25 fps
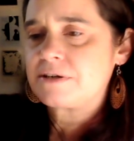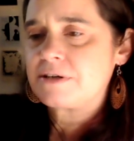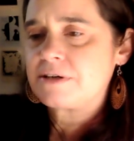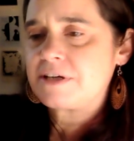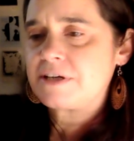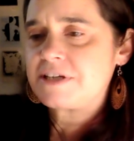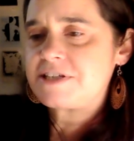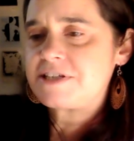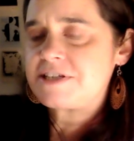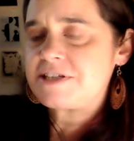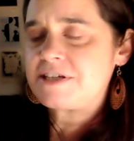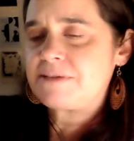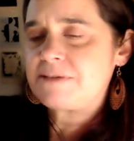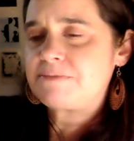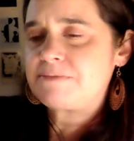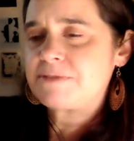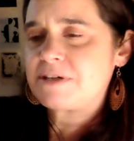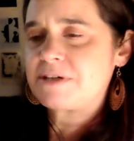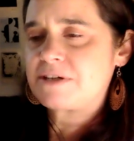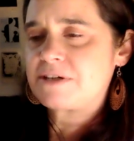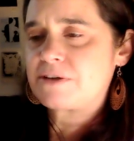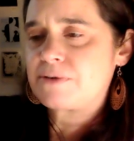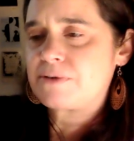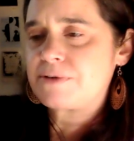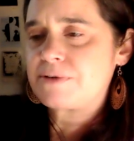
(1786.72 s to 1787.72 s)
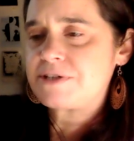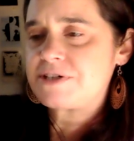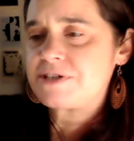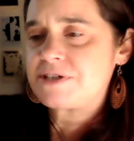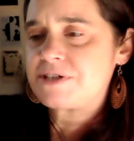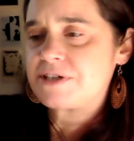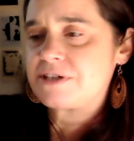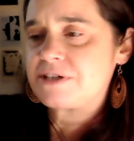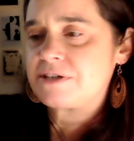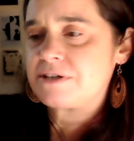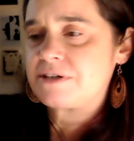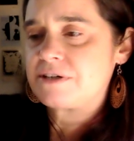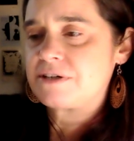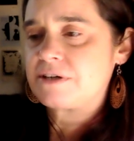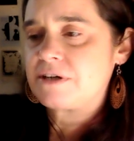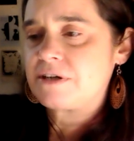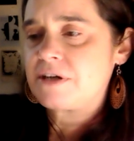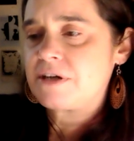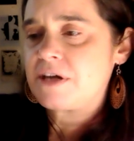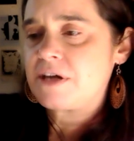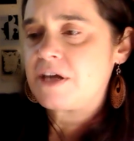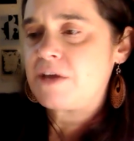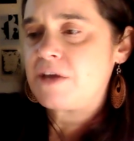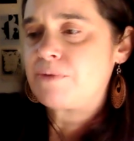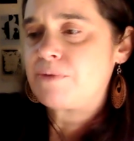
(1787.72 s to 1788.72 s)
It seemed unchristian.
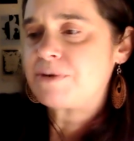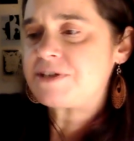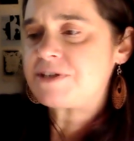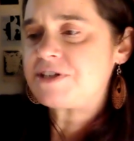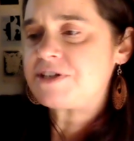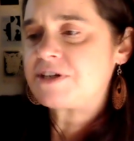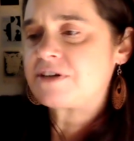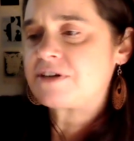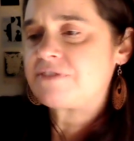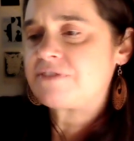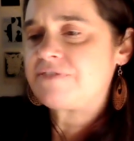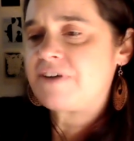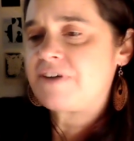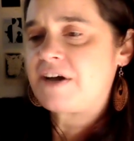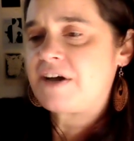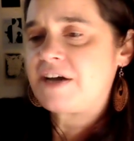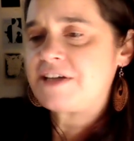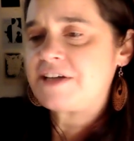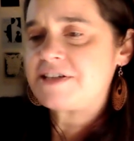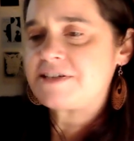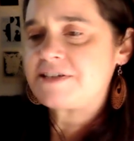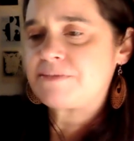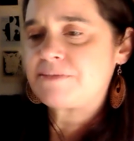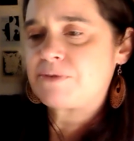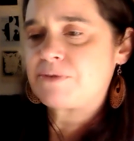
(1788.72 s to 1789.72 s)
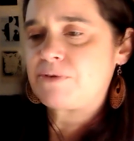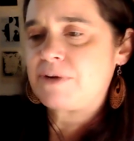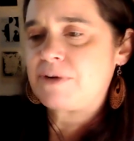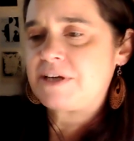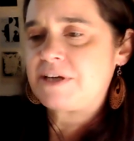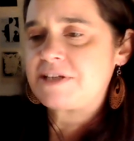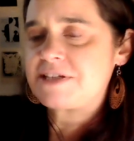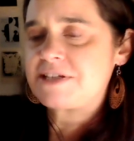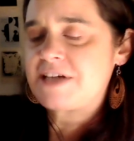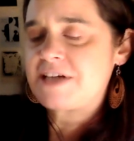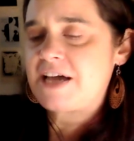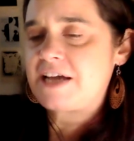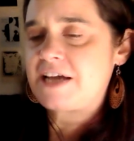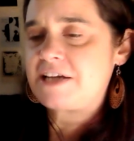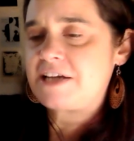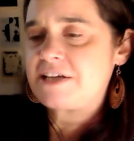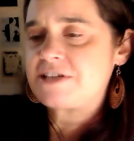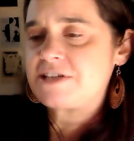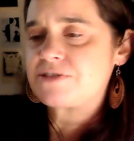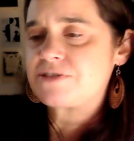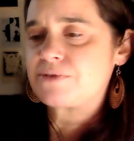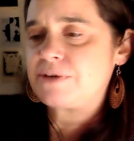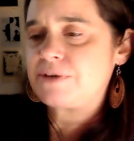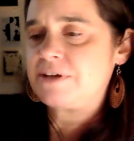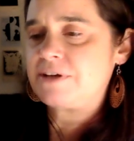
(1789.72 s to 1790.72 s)
He wished he could find some great
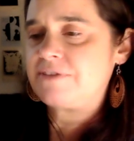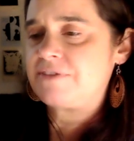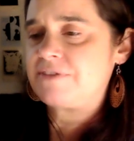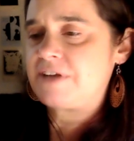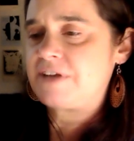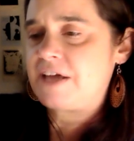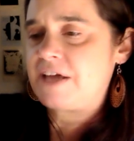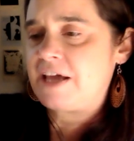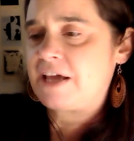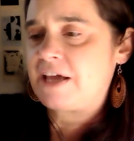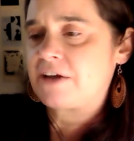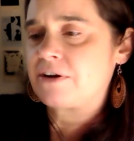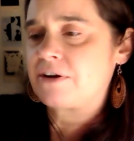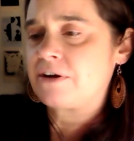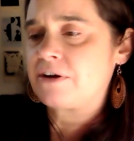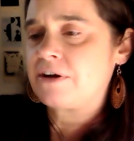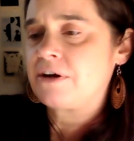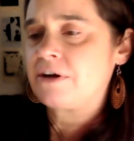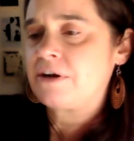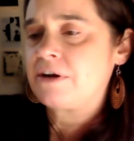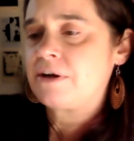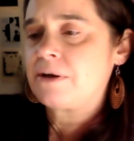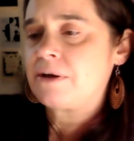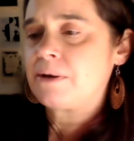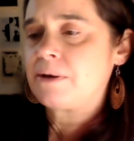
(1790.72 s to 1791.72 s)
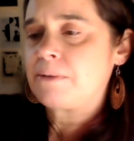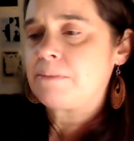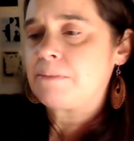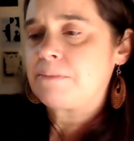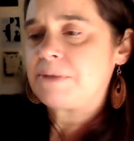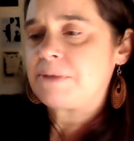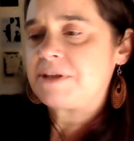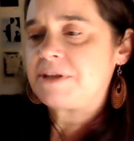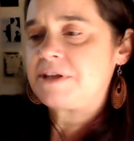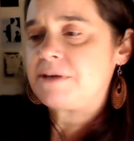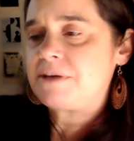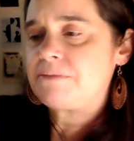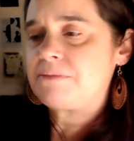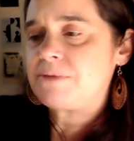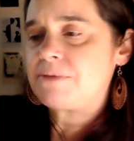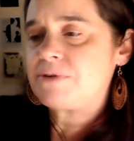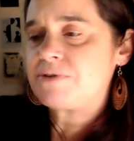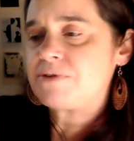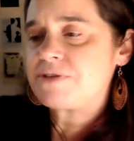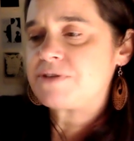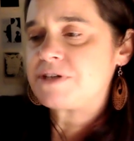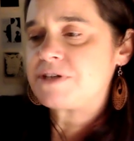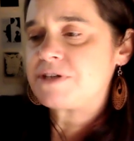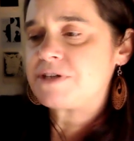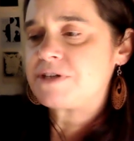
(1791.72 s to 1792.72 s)
sadness or even anger, but the
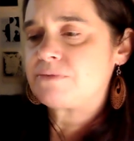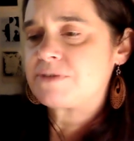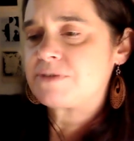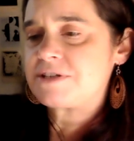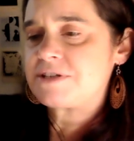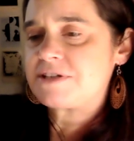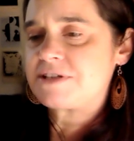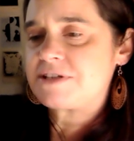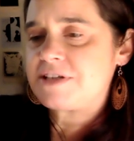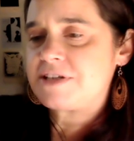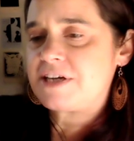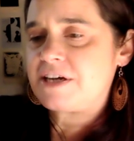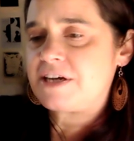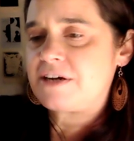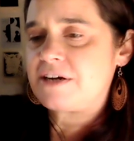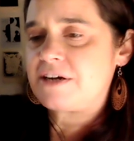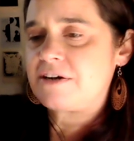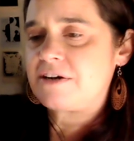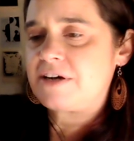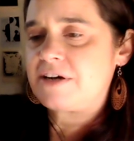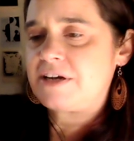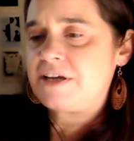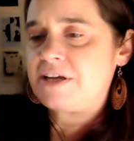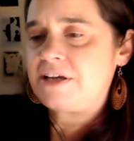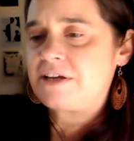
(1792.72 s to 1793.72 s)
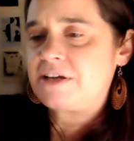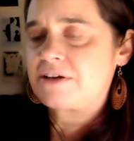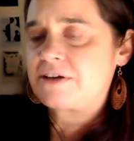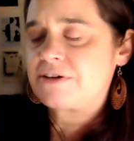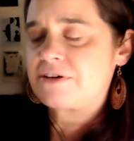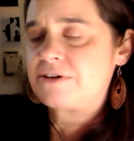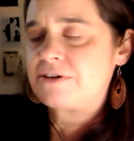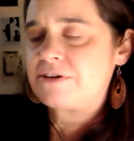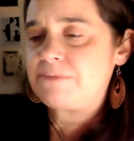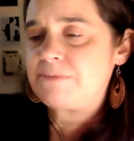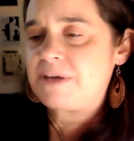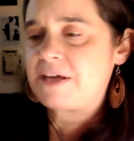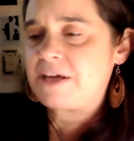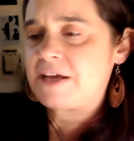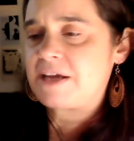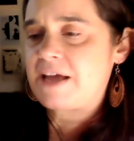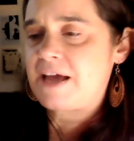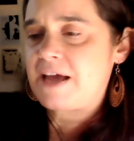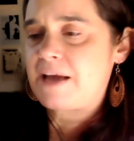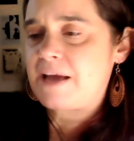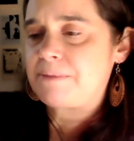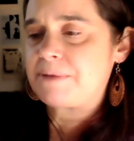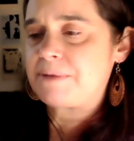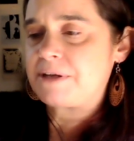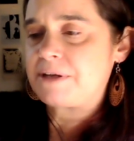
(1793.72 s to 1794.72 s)
emotion wasn't there and he couldn't make it
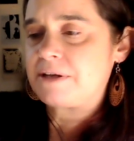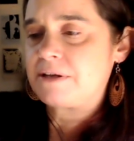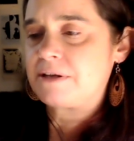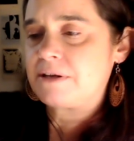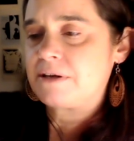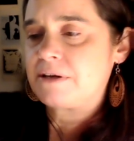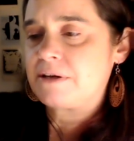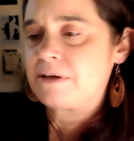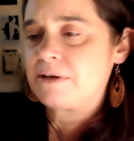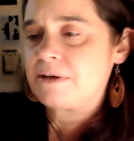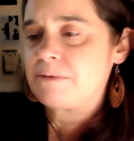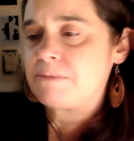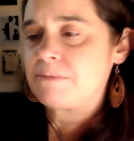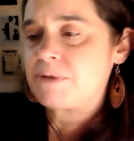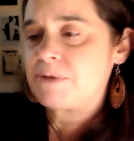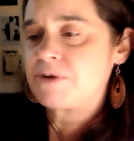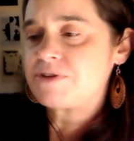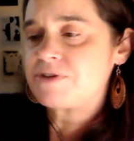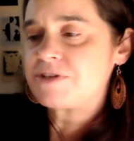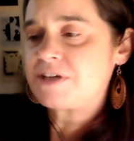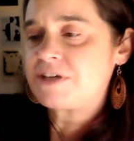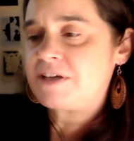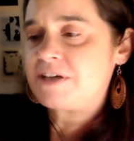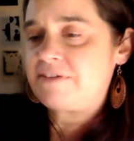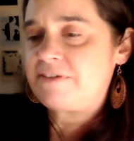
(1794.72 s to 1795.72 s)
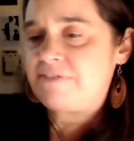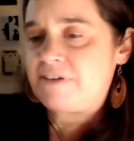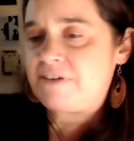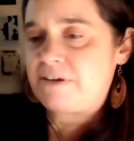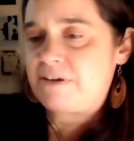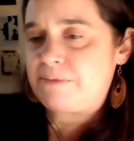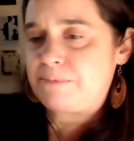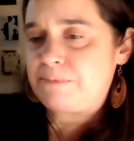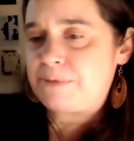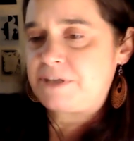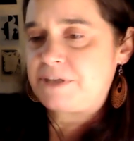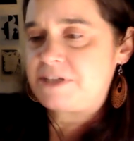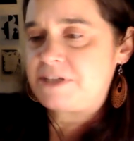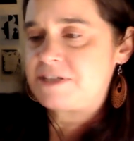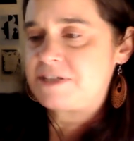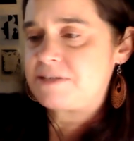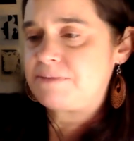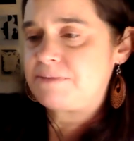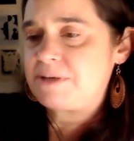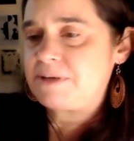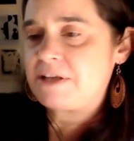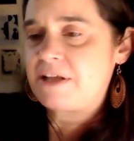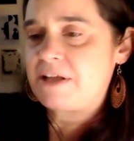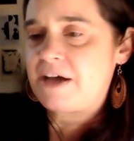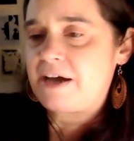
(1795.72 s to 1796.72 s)
happen. Mostly he felt pleased to
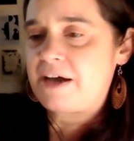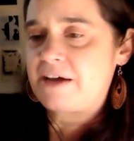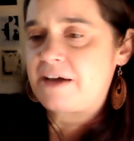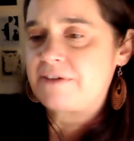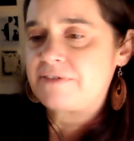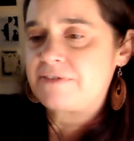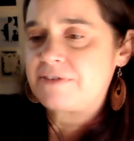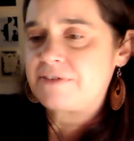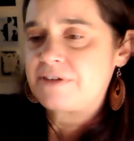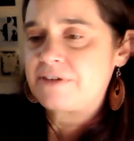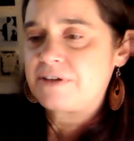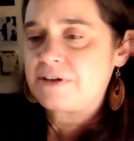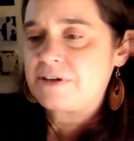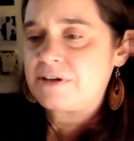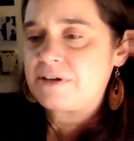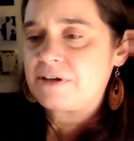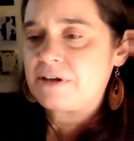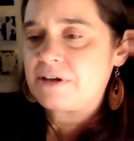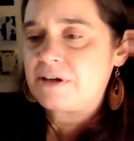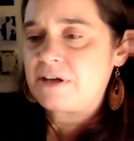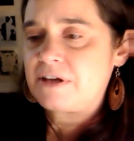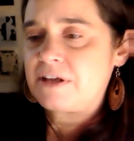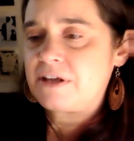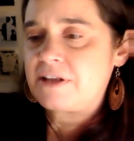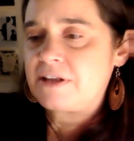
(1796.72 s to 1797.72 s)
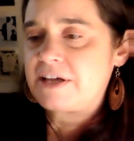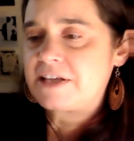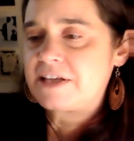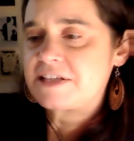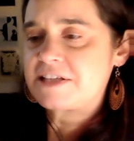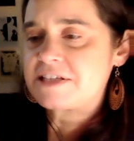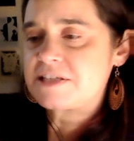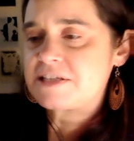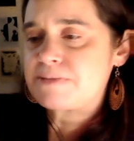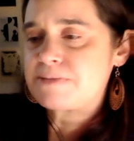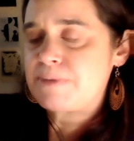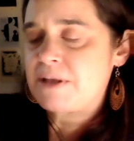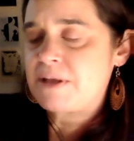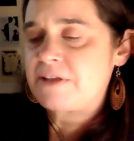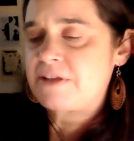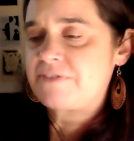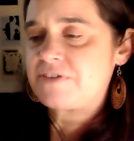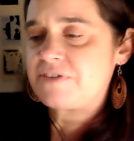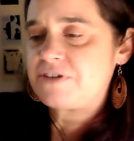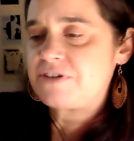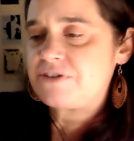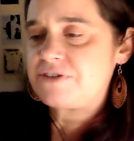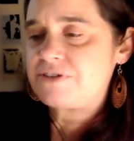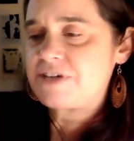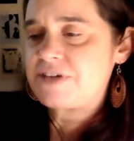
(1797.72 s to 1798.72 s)
be alive. He liked the smell of the
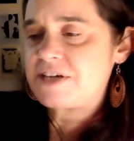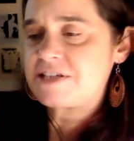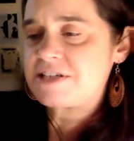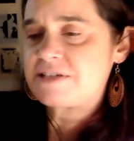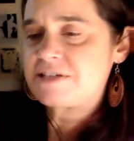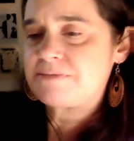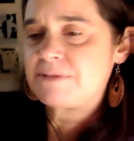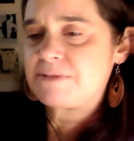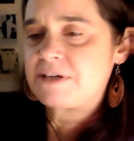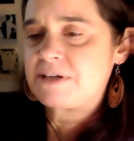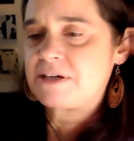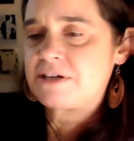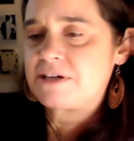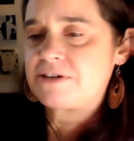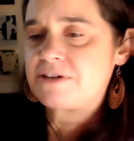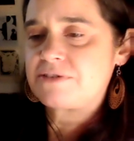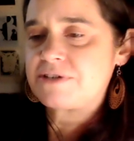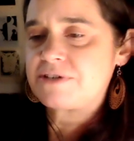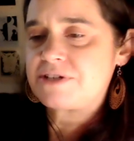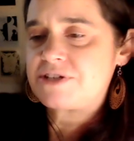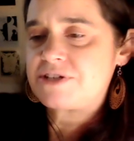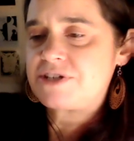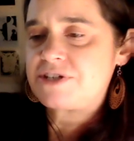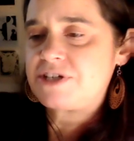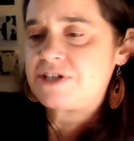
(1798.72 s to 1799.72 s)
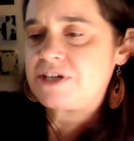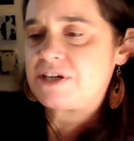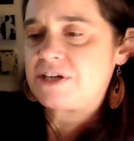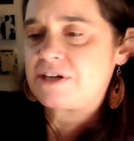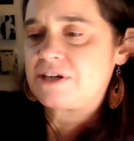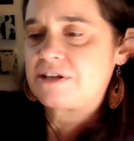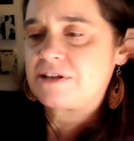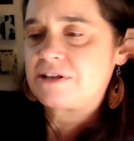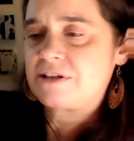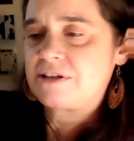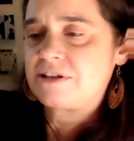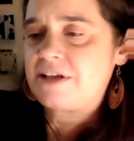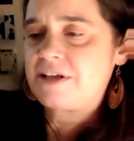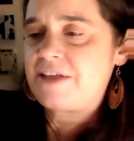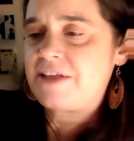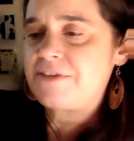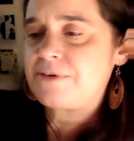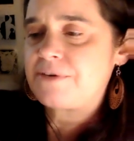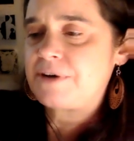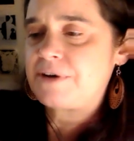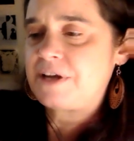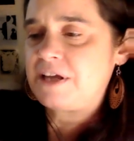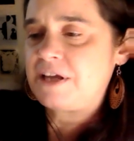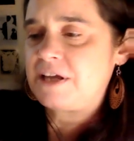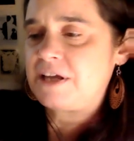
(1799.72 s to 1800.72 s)
New Testament under his cheek, the leather
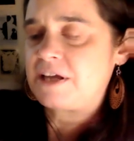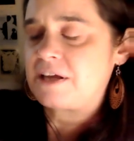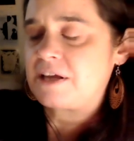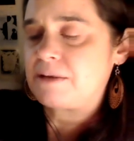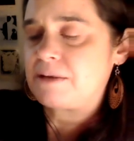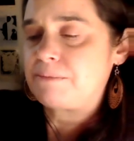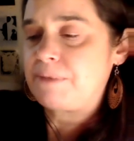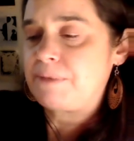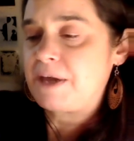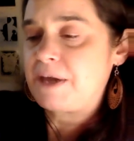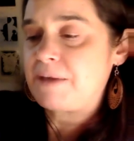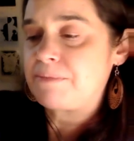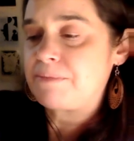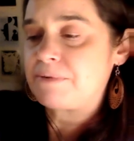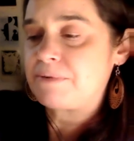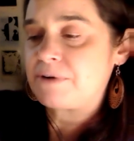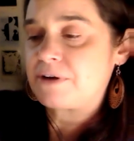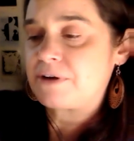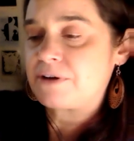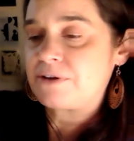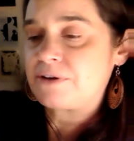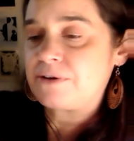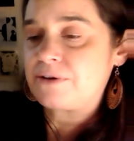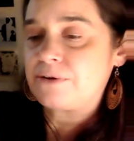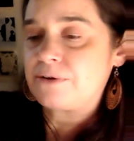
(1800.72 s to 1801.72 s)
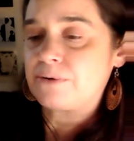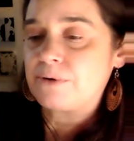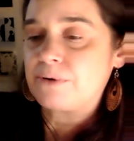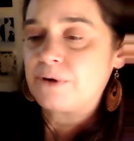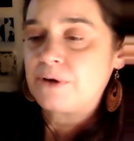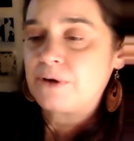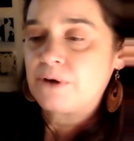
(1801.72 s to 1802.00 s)
and ink and paper and glue,